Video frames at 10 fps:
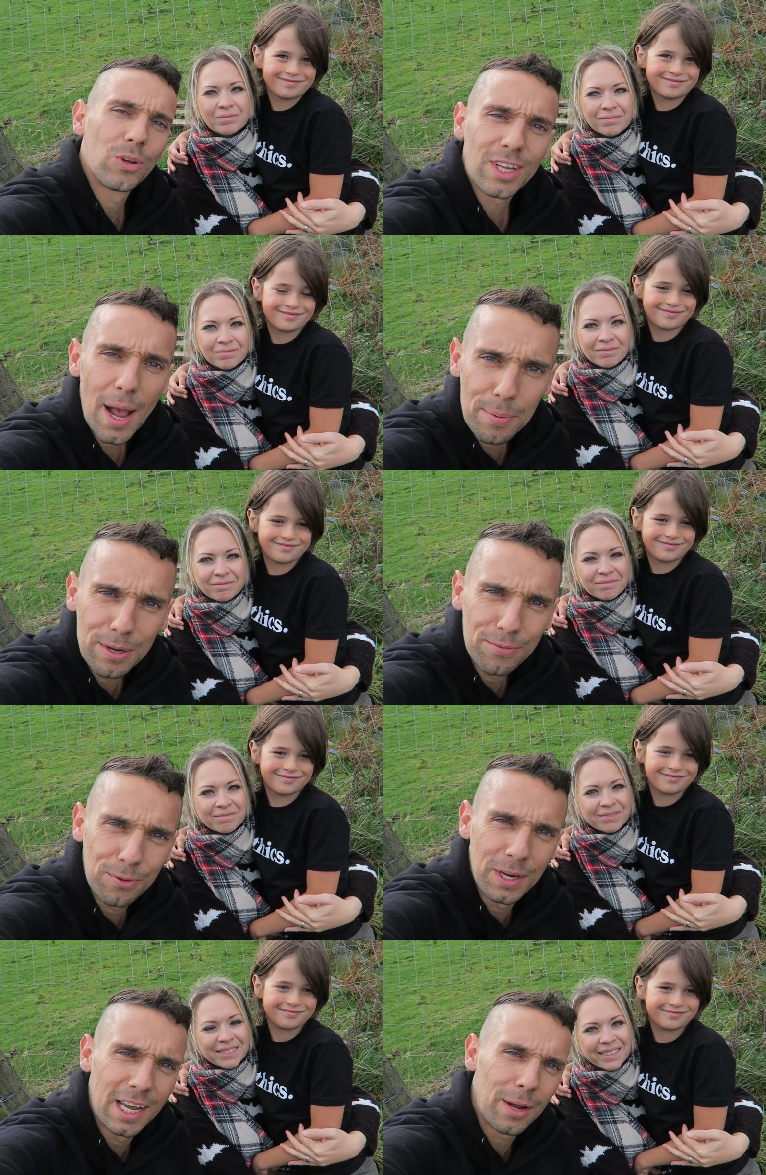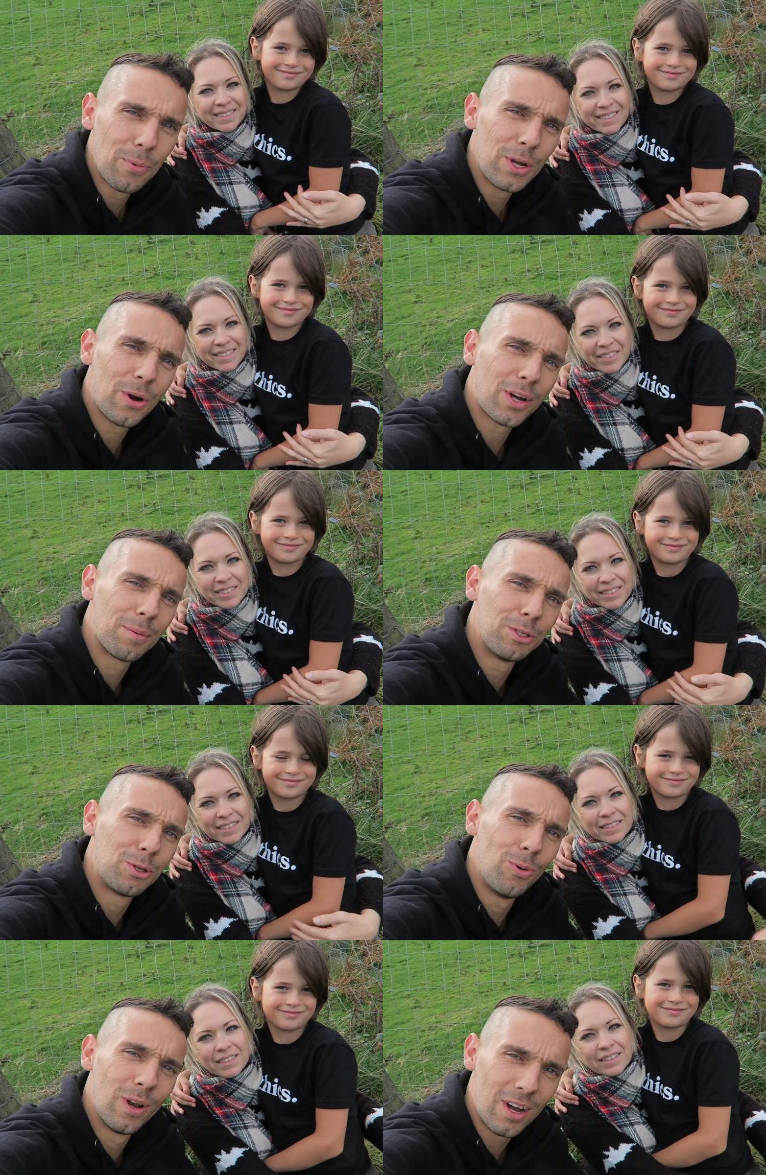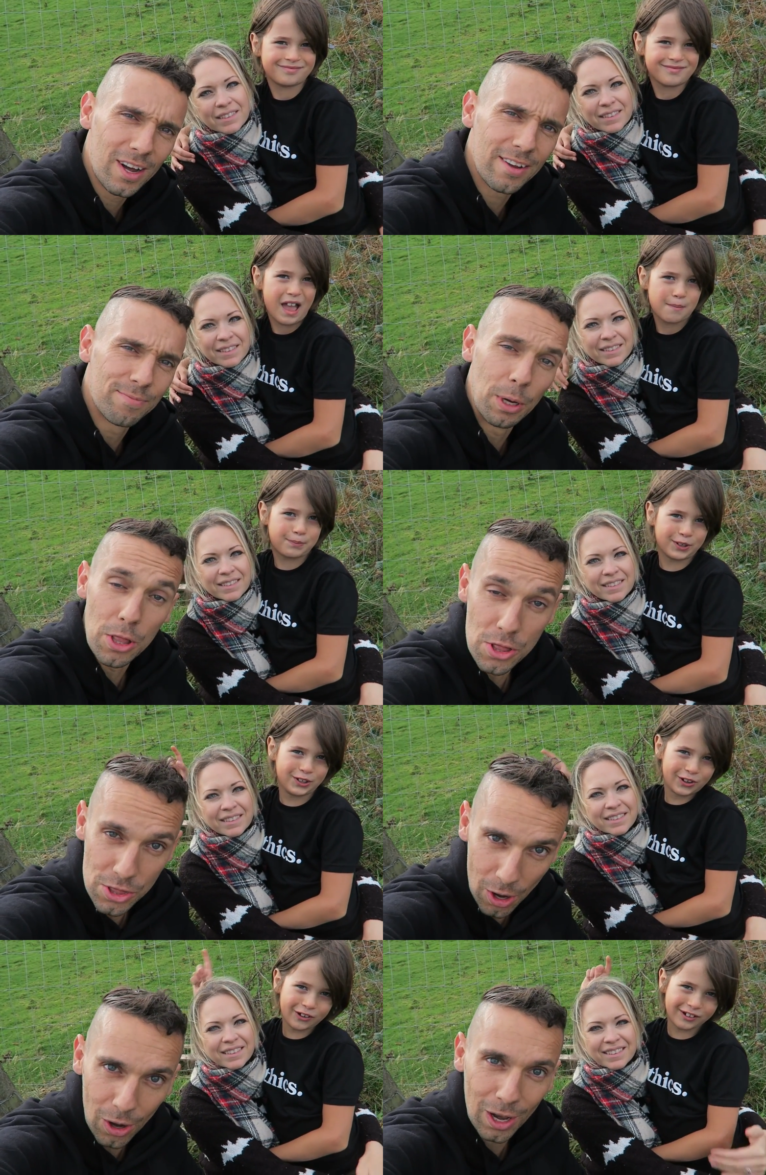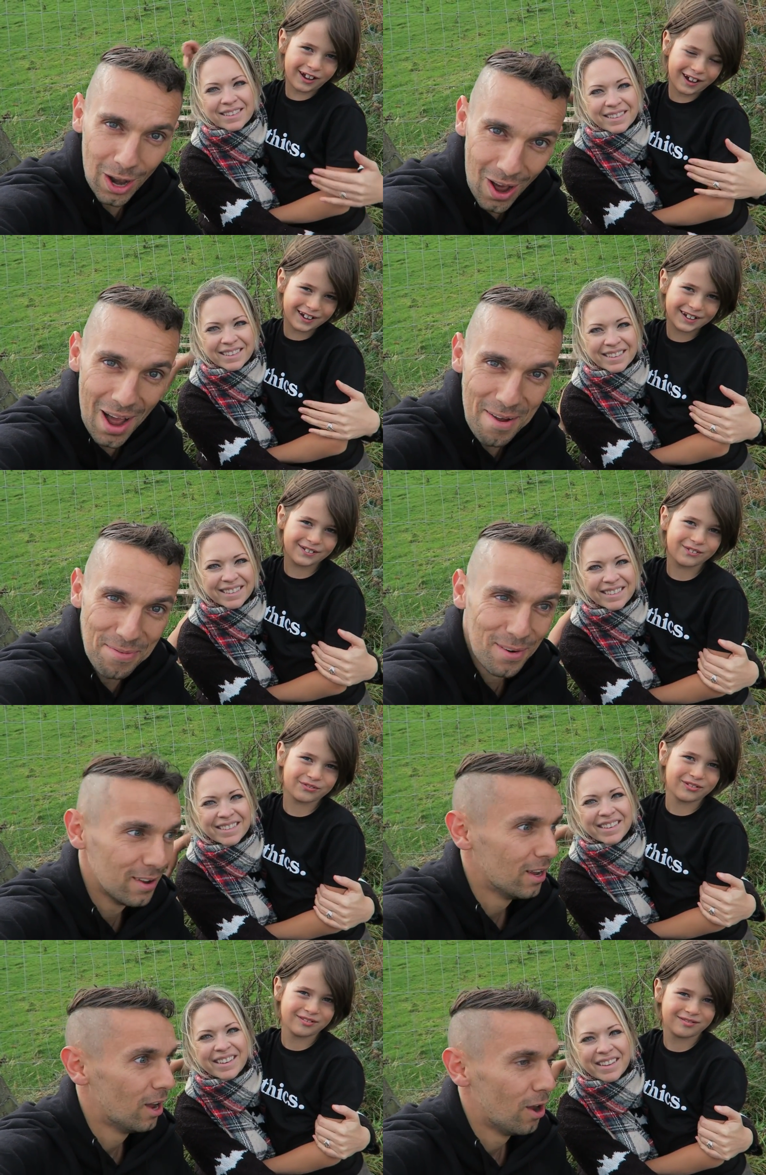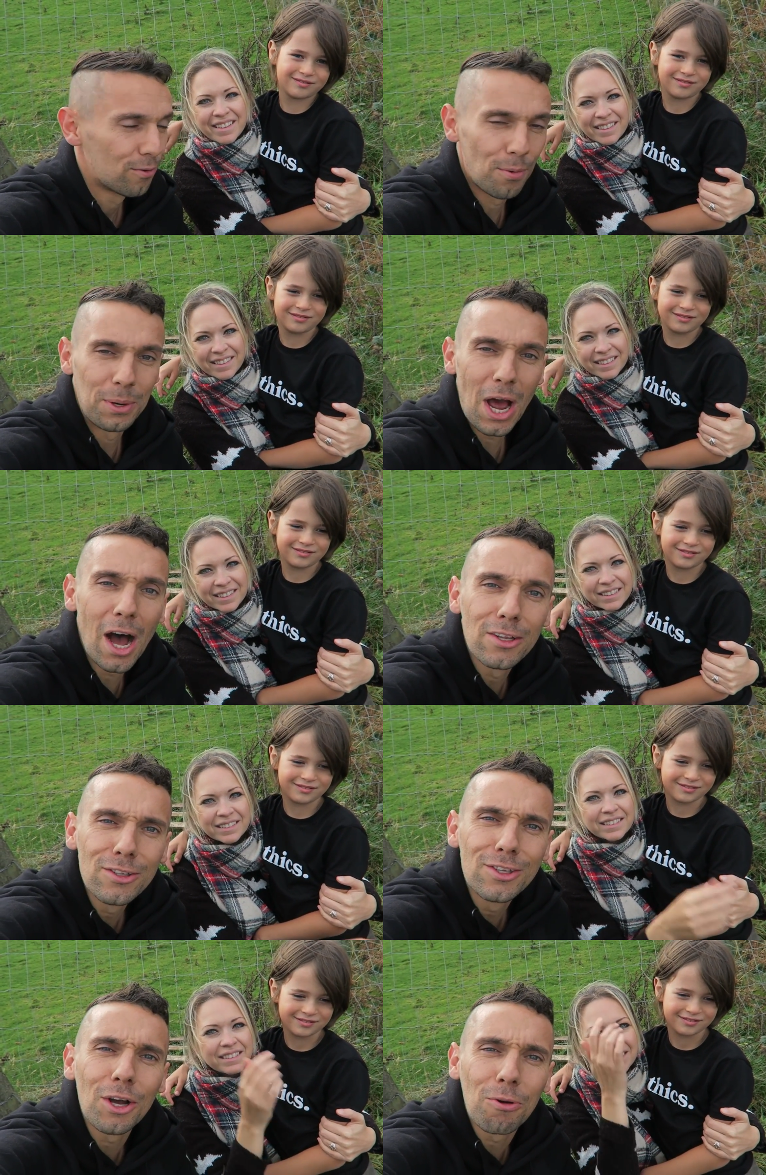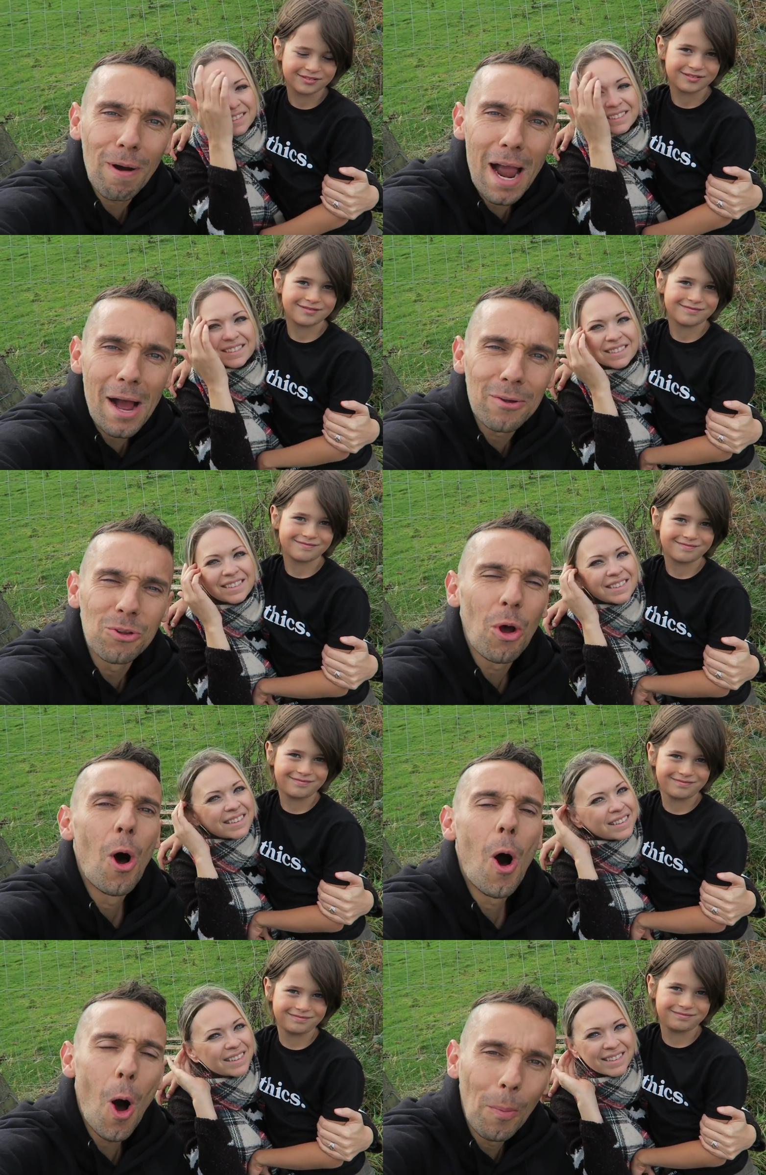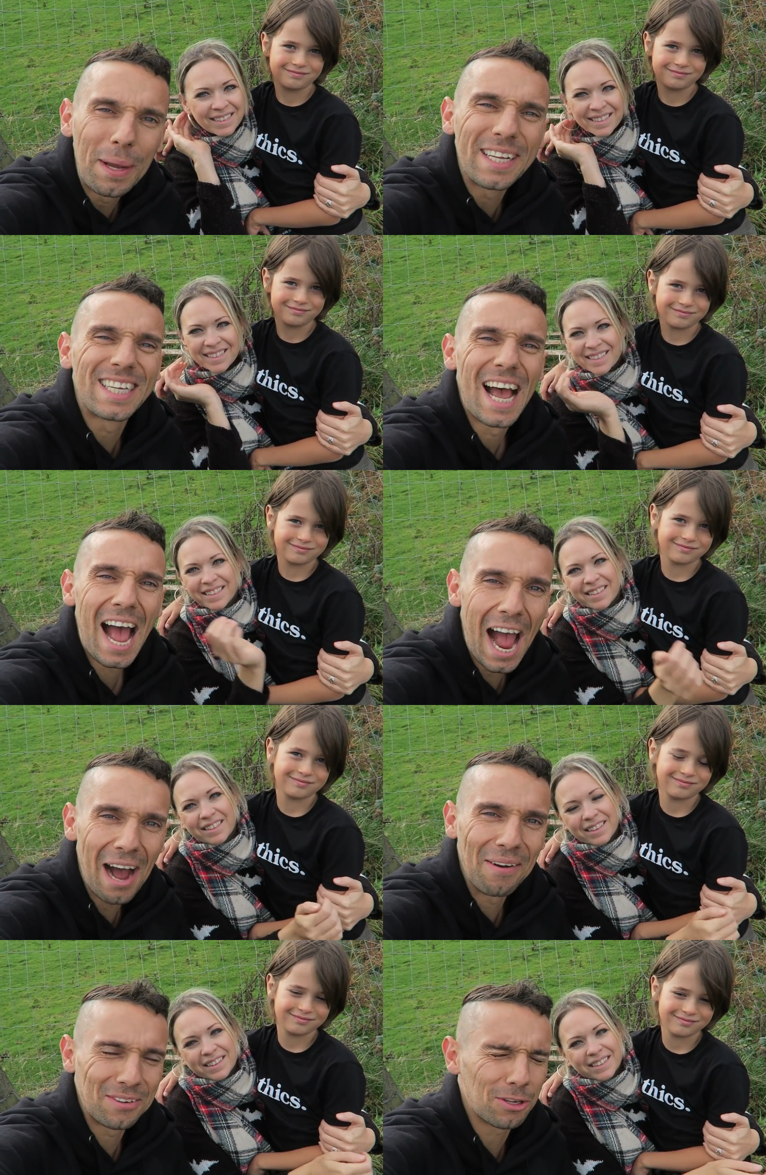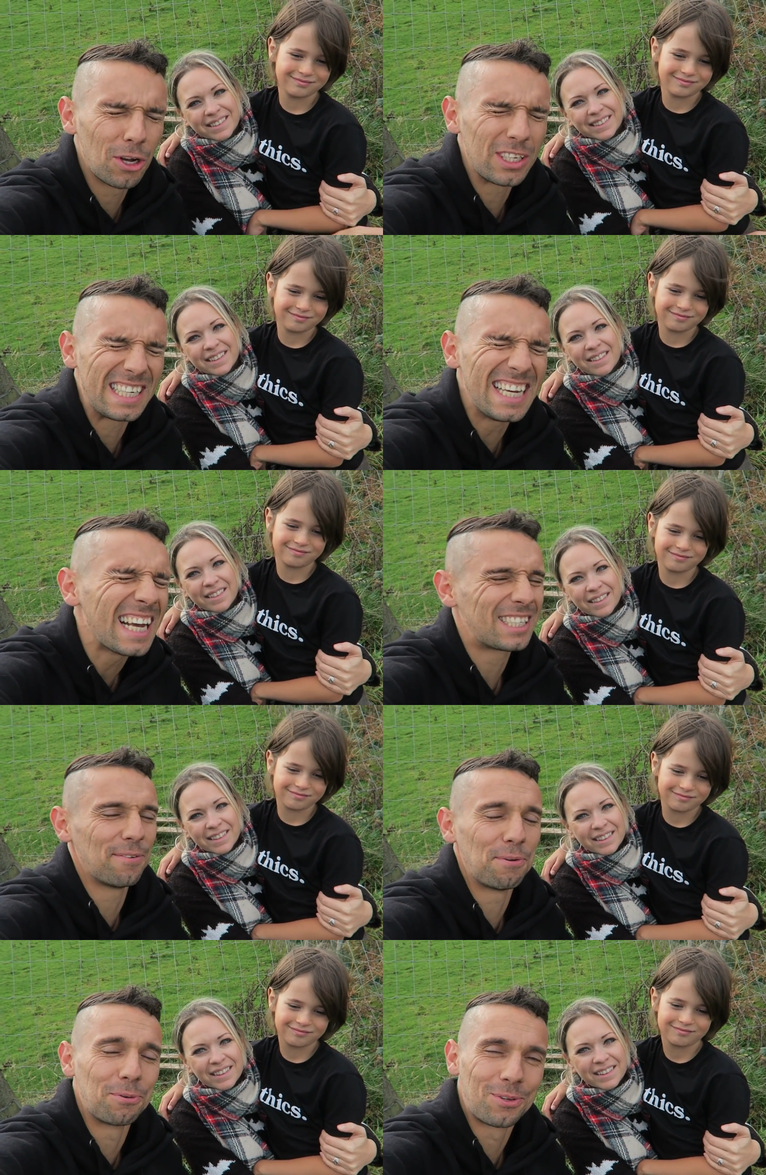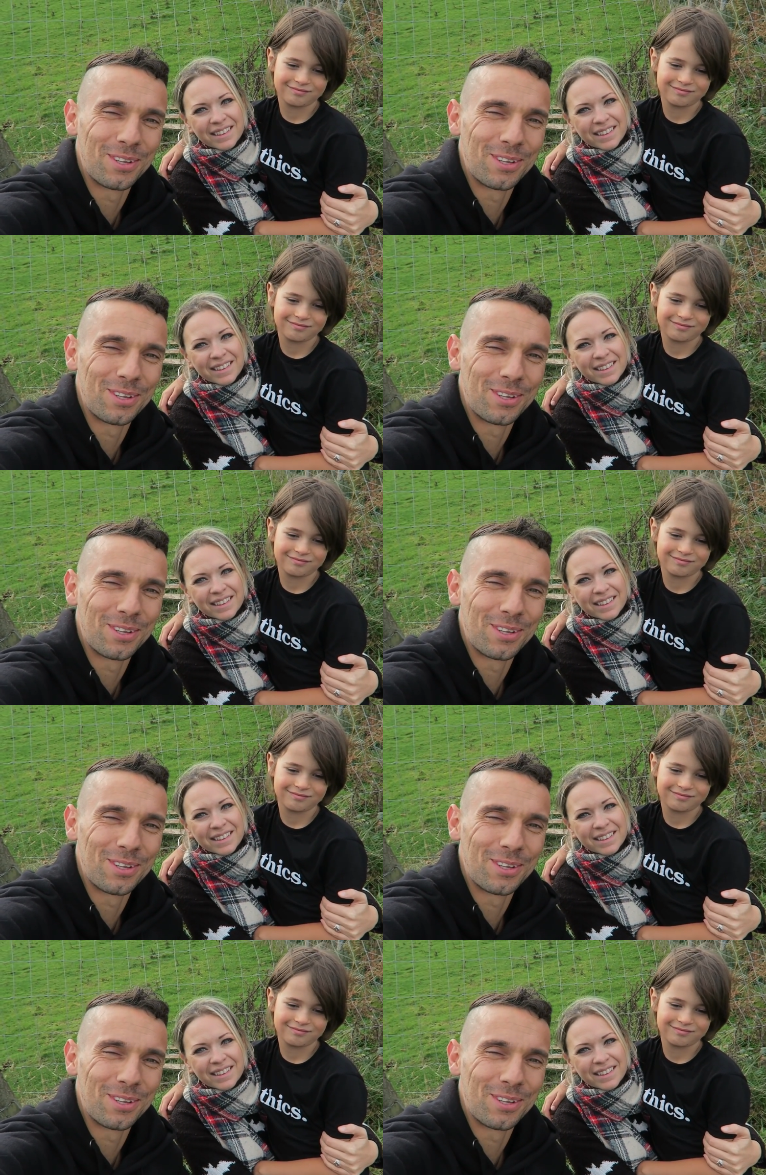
Speaker 1: What's happening, Free Gang? We are coming to you live, but, not live, from an underground Hobbit house yes, it feels